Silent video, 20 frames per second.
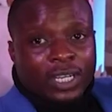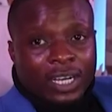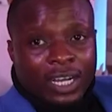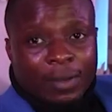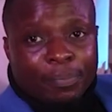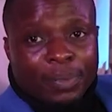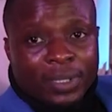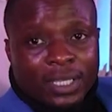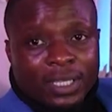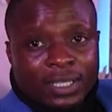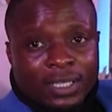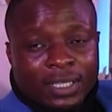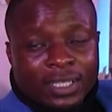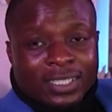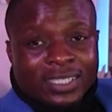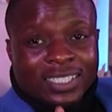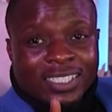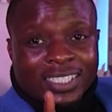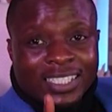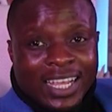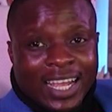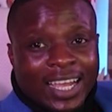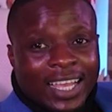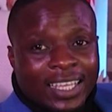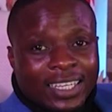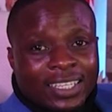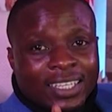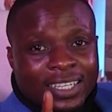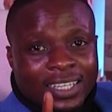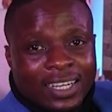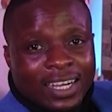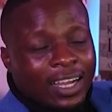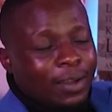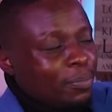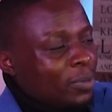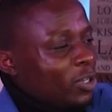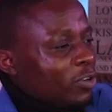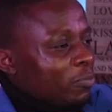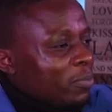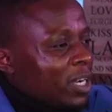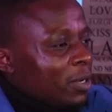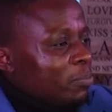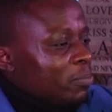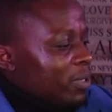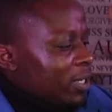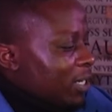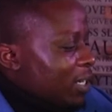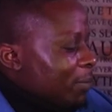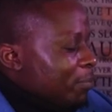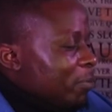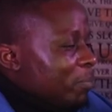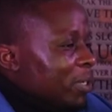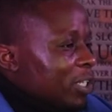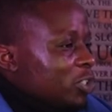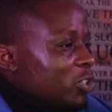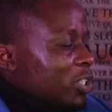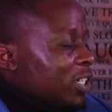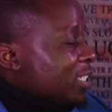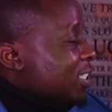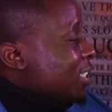copy signed copy of my book i'm going to make sure i